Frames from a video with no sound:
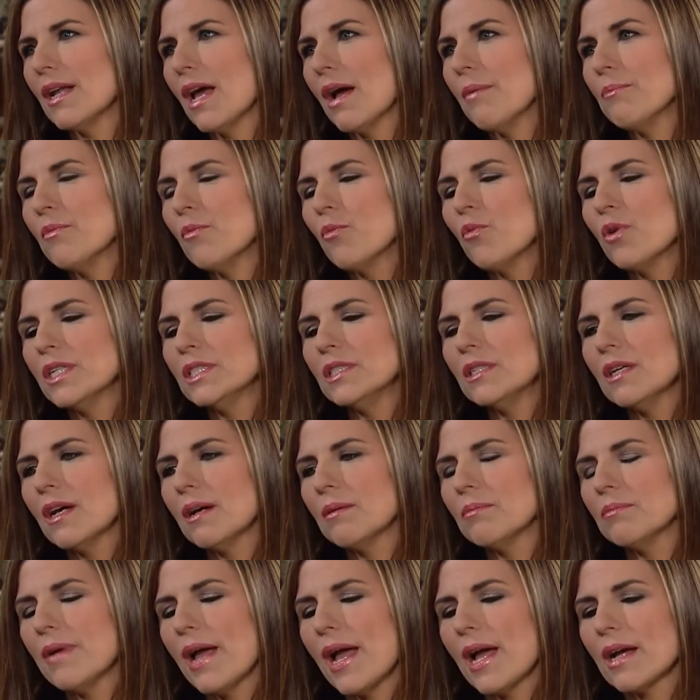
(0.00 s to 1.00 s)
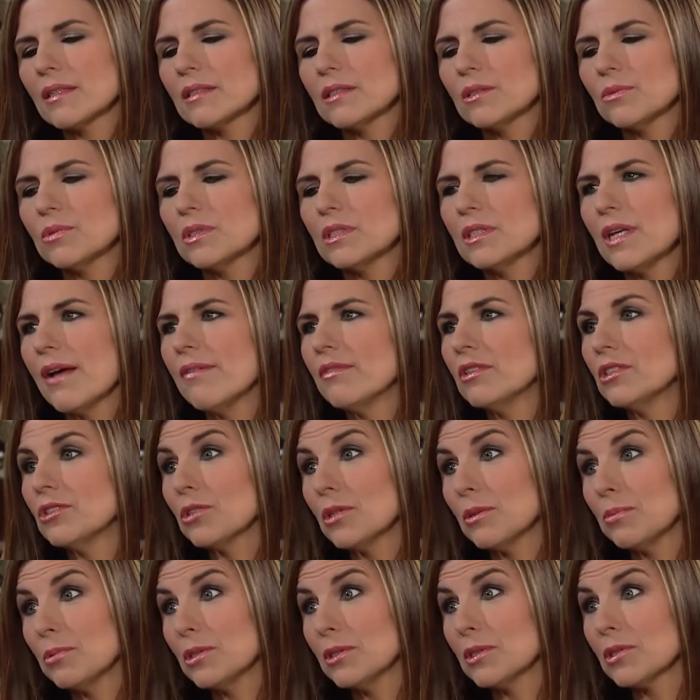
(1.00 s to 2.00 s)
I mean, one time Max was having
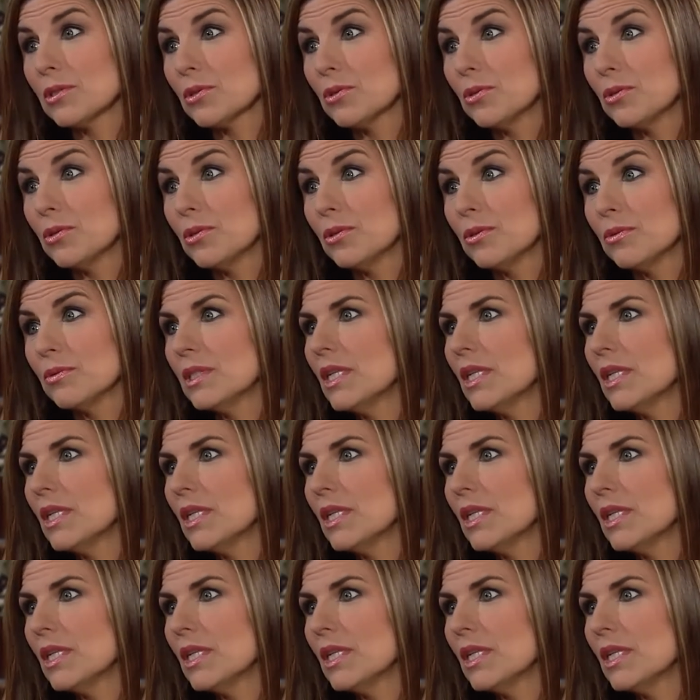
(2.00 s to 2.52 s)
trouble at school.